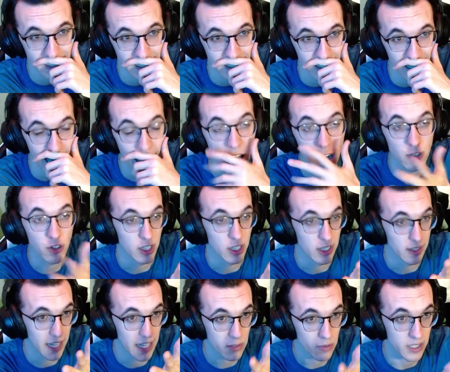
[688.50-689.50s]
Algae.
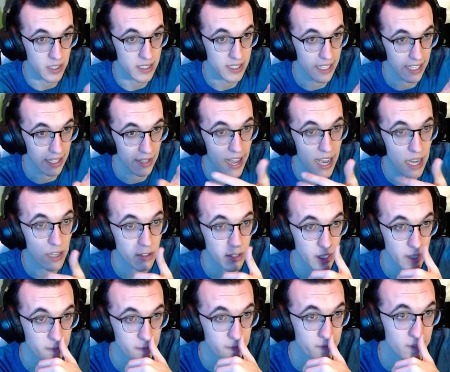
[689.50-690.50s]
That's what it's like,
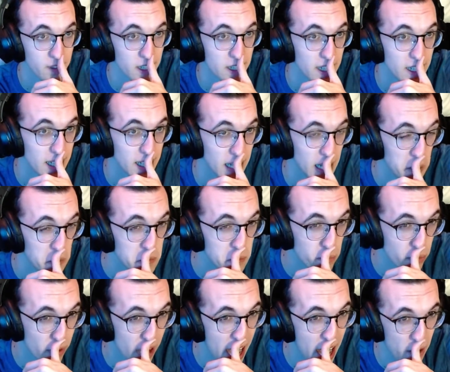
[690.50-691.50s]
algae. It was
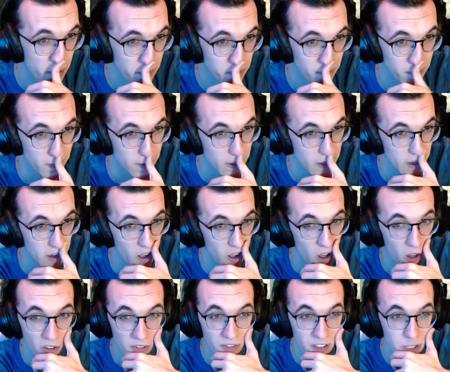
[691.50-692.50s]
brown.
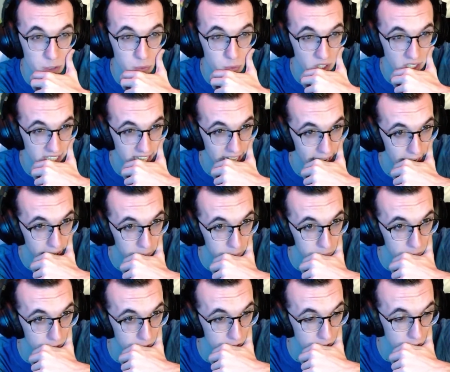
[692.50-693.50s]
All fish were dead.
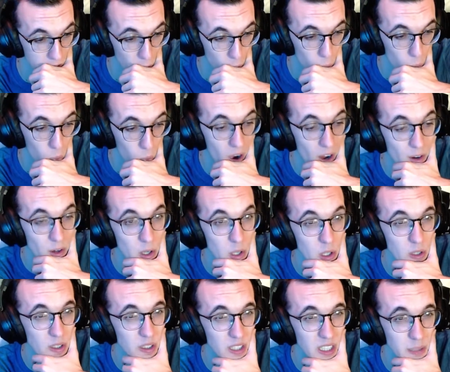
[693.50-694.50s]
The
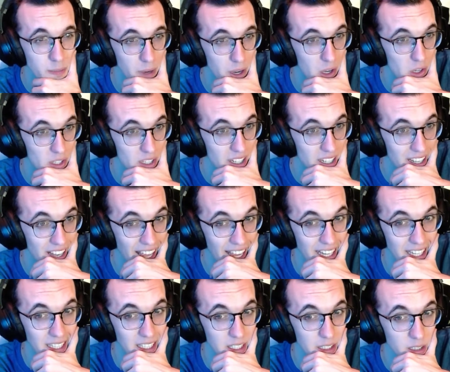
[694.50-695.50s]
water smelled
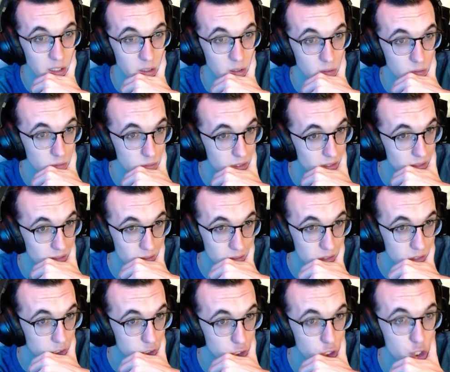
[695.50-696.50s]
like
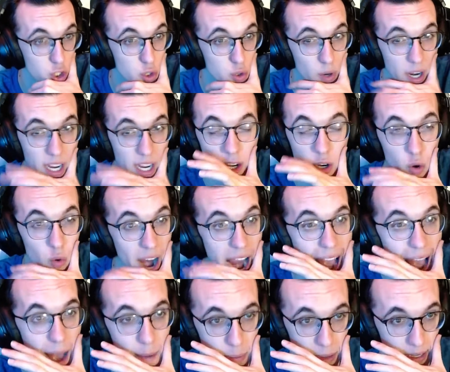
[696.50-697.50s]
just straight
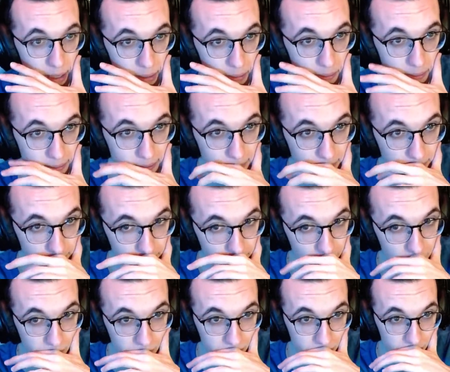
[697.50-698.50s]
crap.
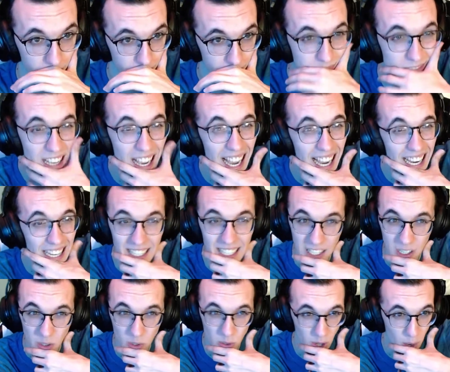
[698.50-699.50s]
I
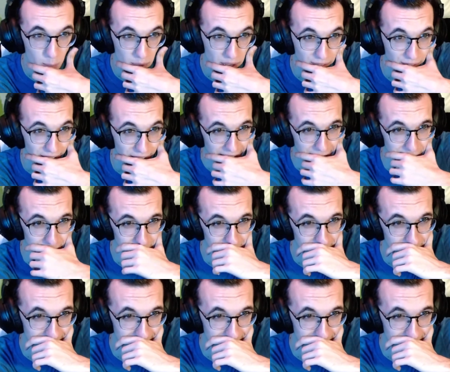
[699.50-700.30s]
killed all my fish.